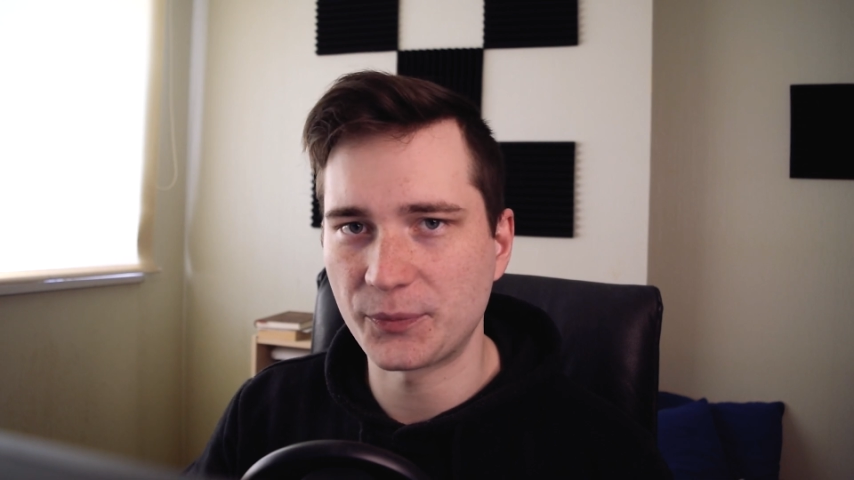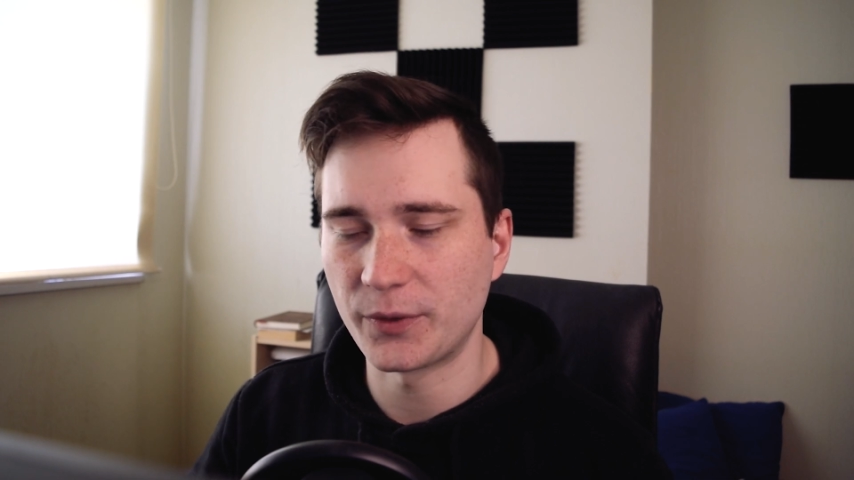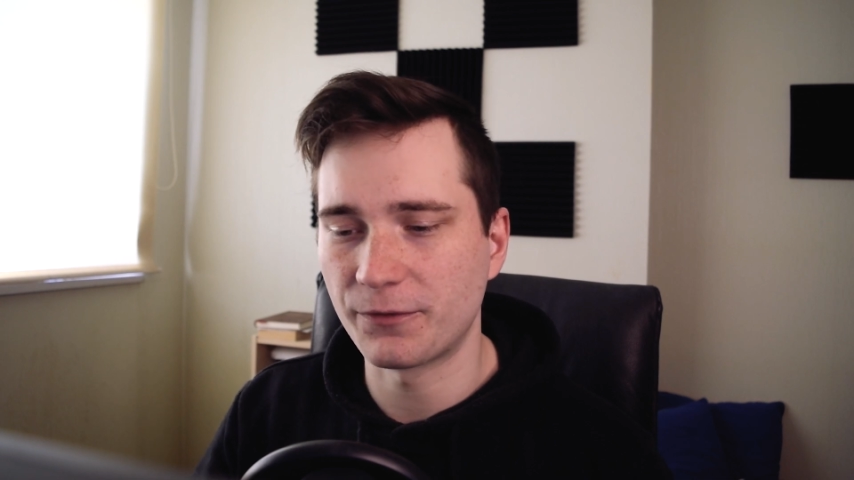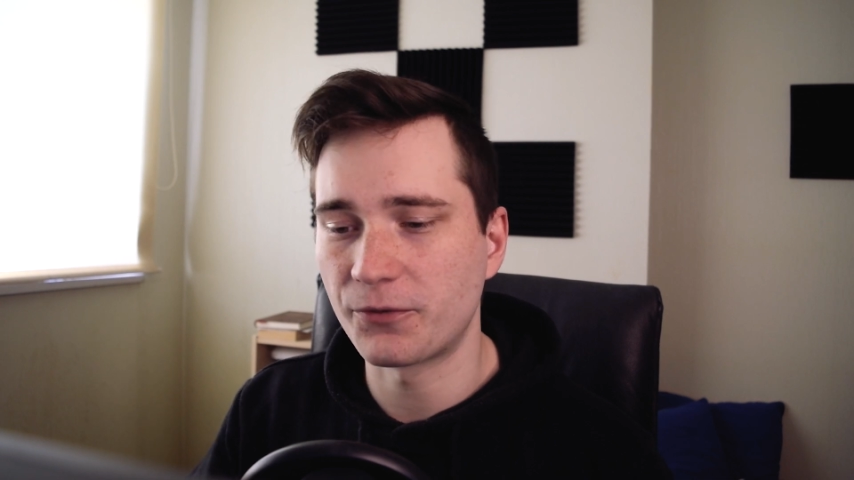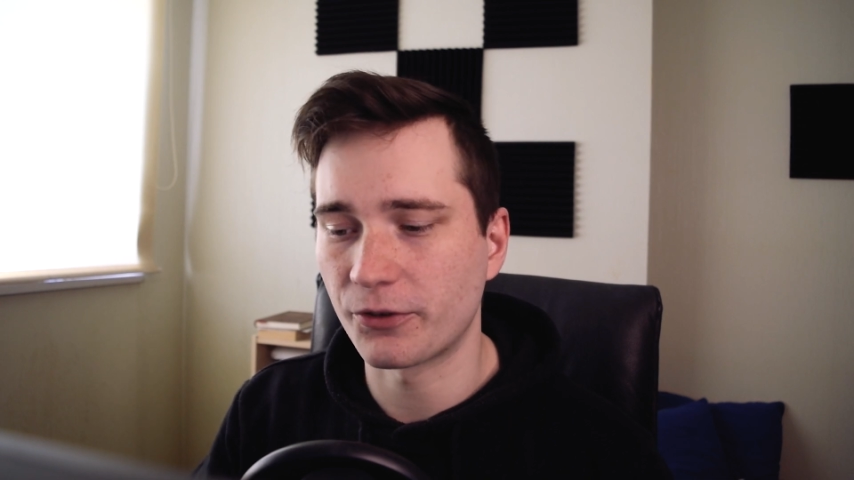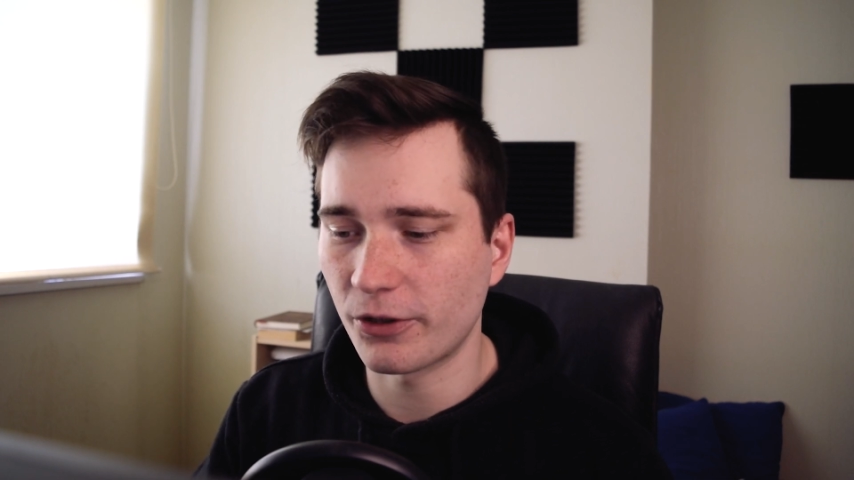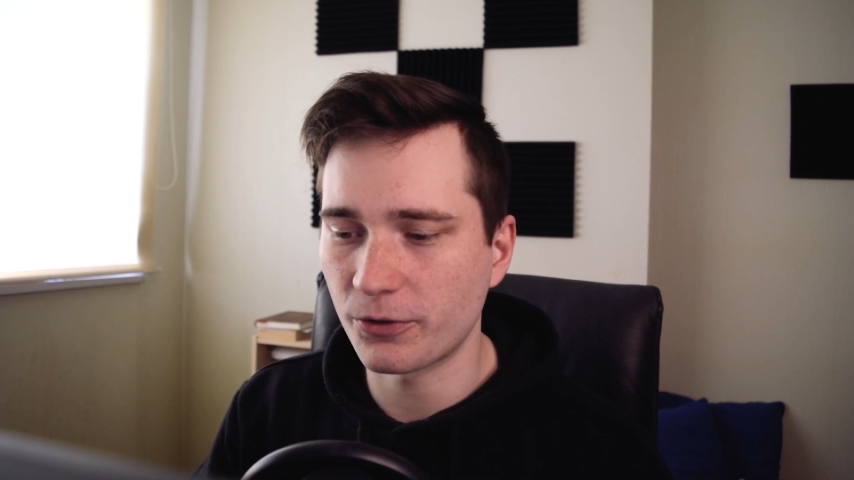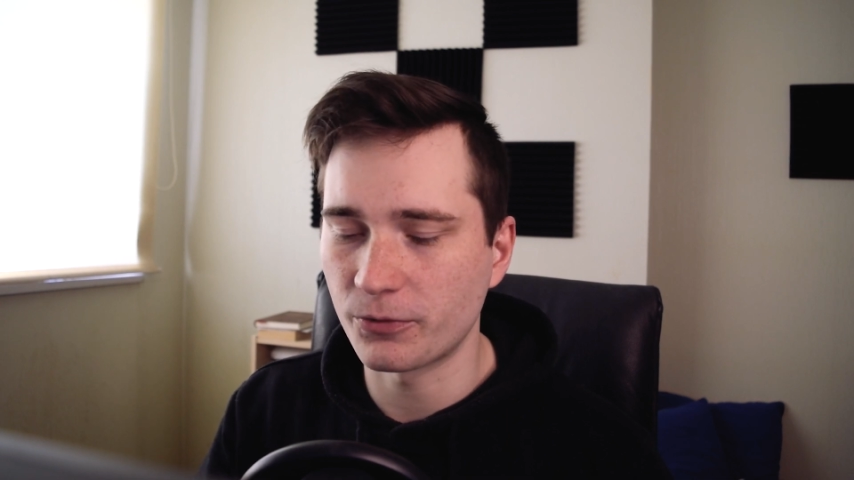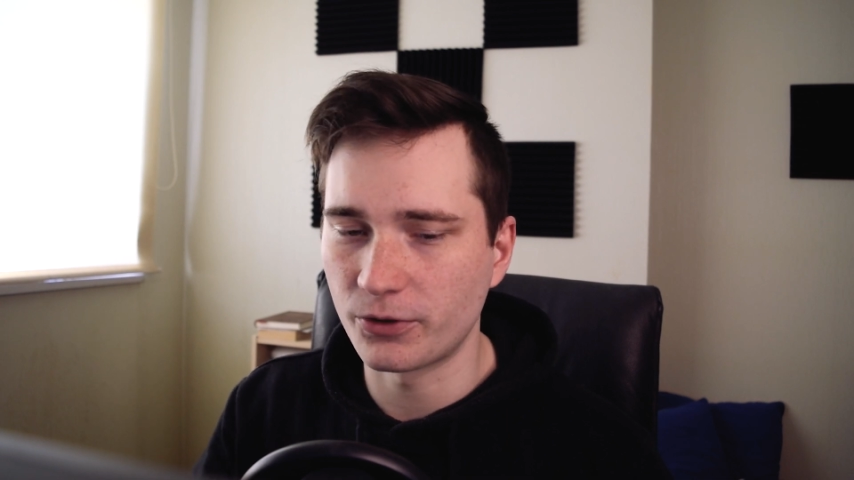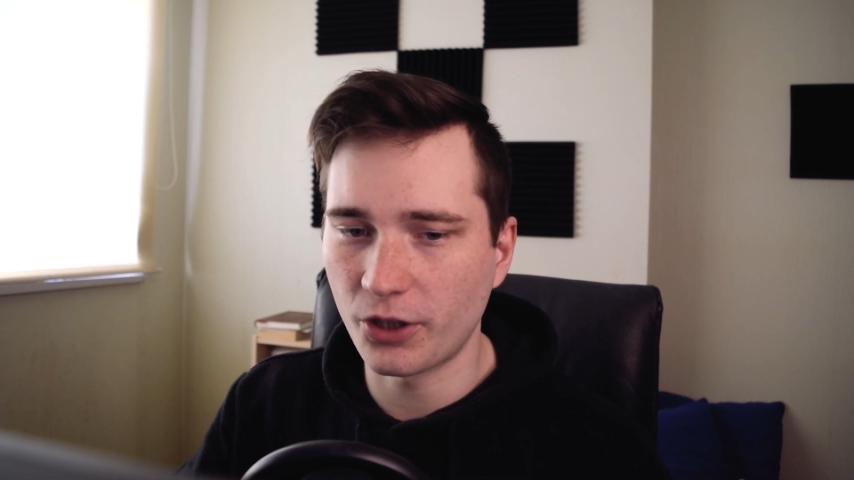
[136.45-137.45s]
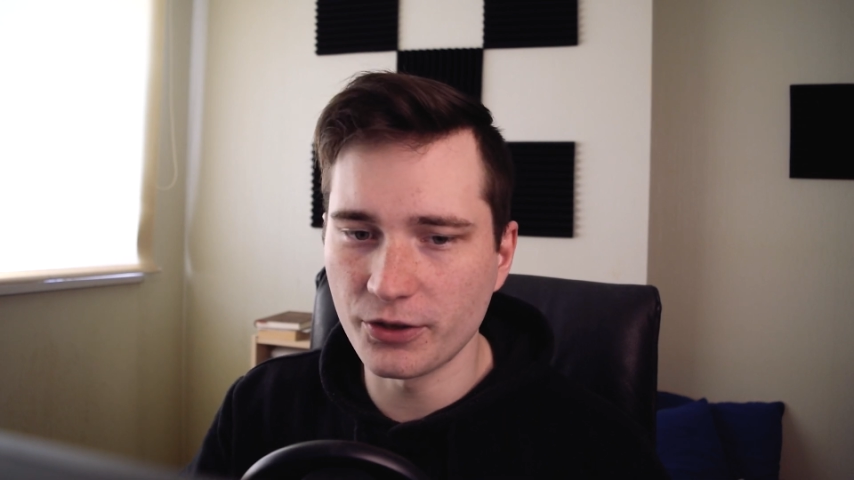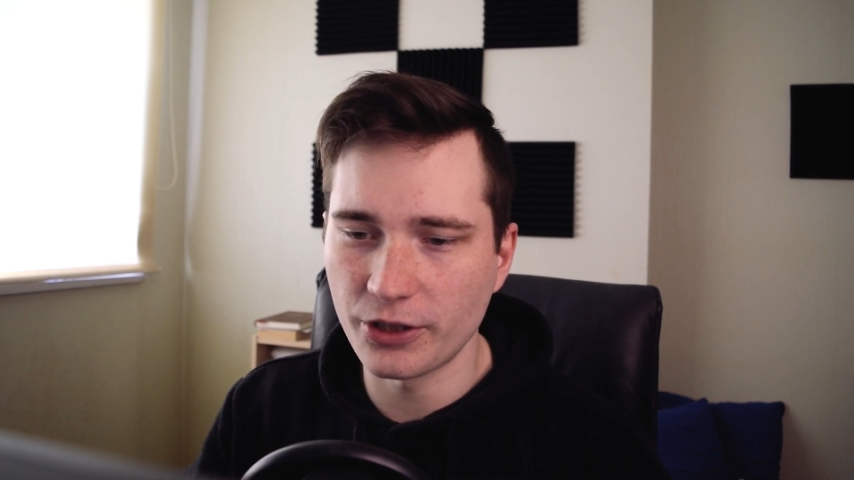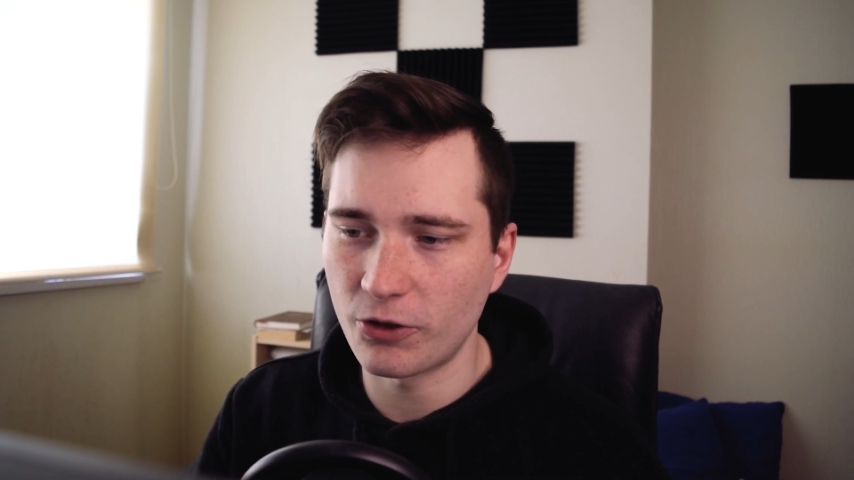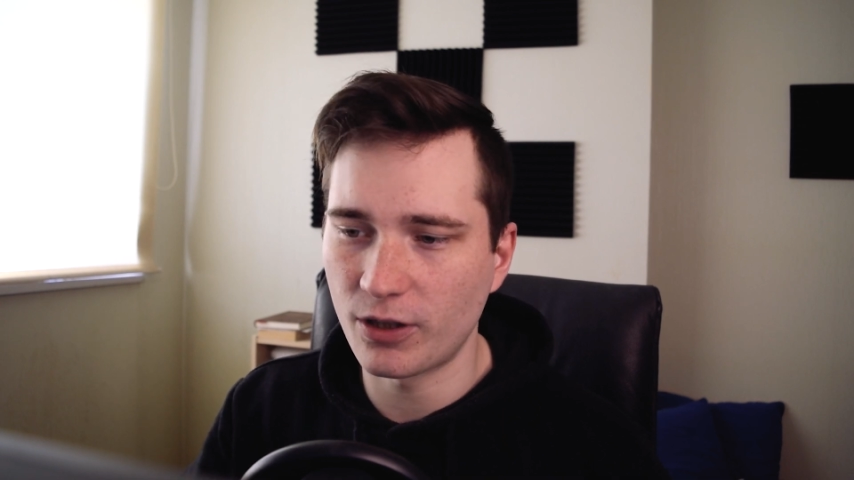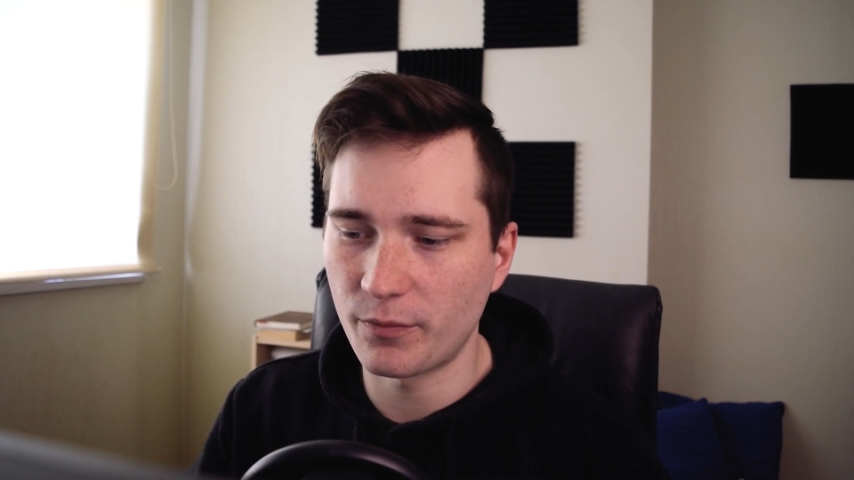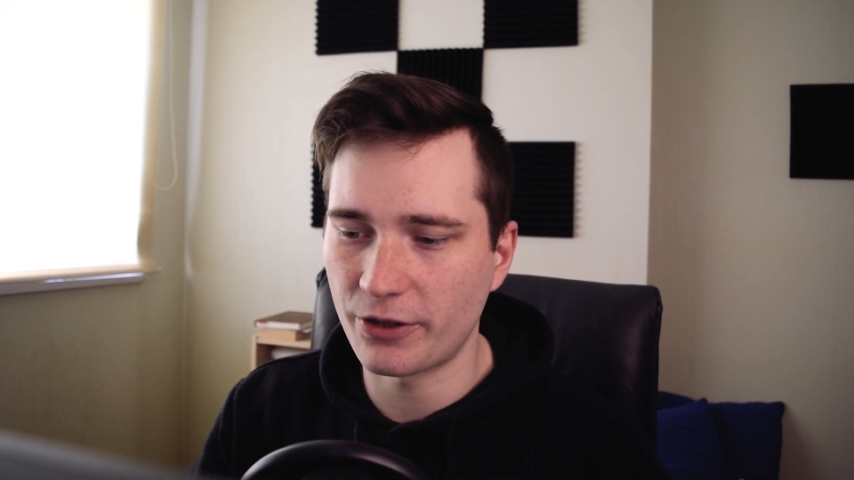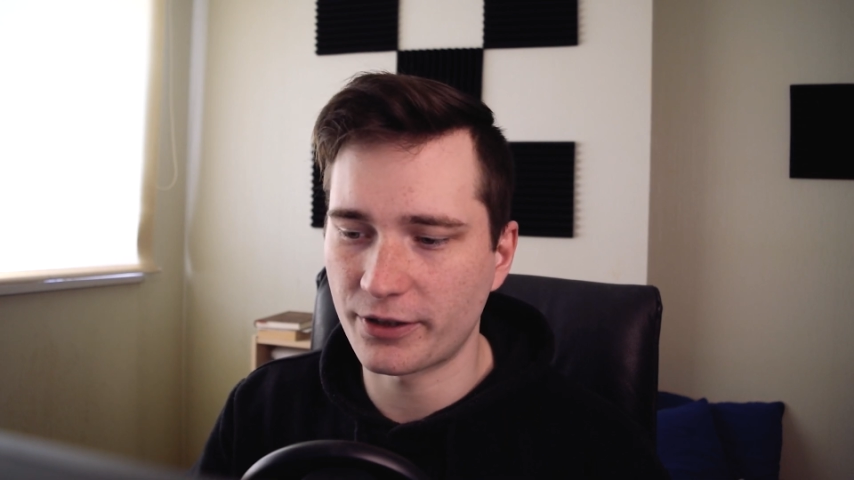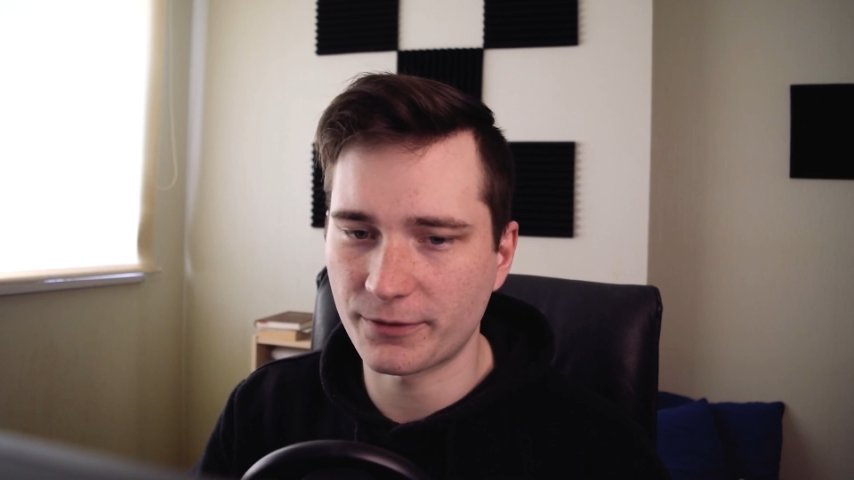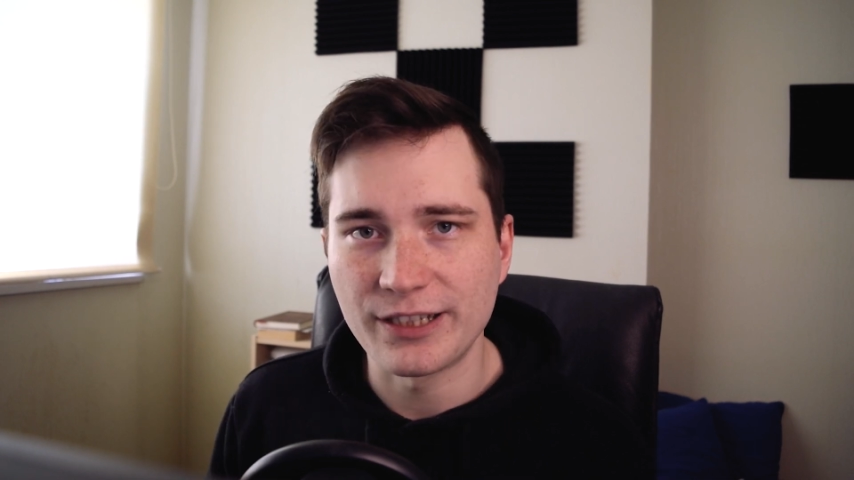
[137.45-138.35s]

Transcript: but for those who don't know about it,